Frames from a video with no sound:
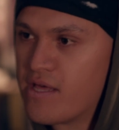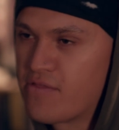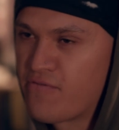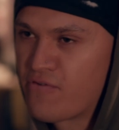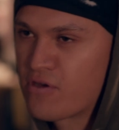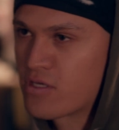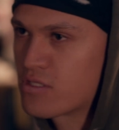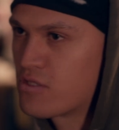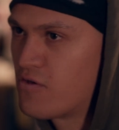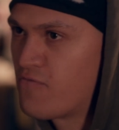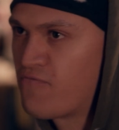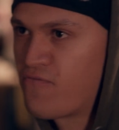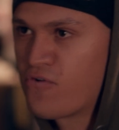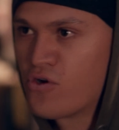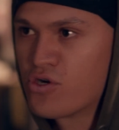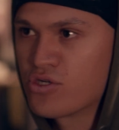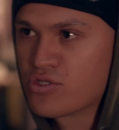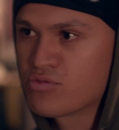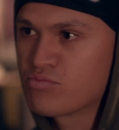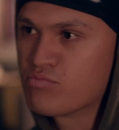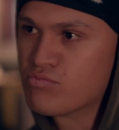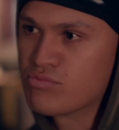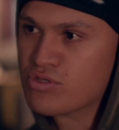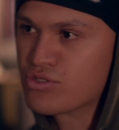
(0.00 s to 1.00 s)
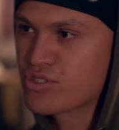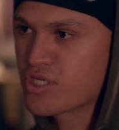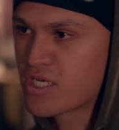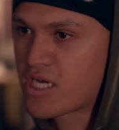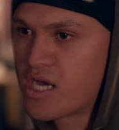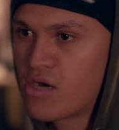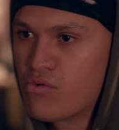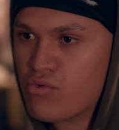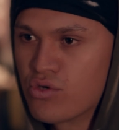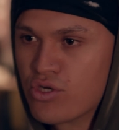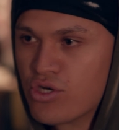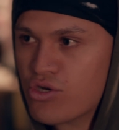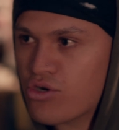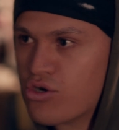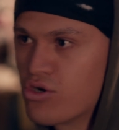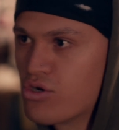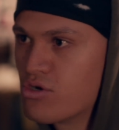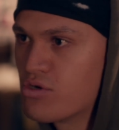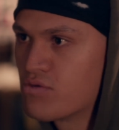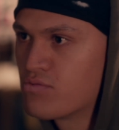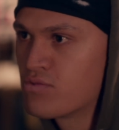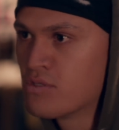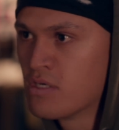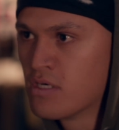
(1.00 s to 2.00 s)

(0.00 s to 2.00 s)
I think the first music I would have heard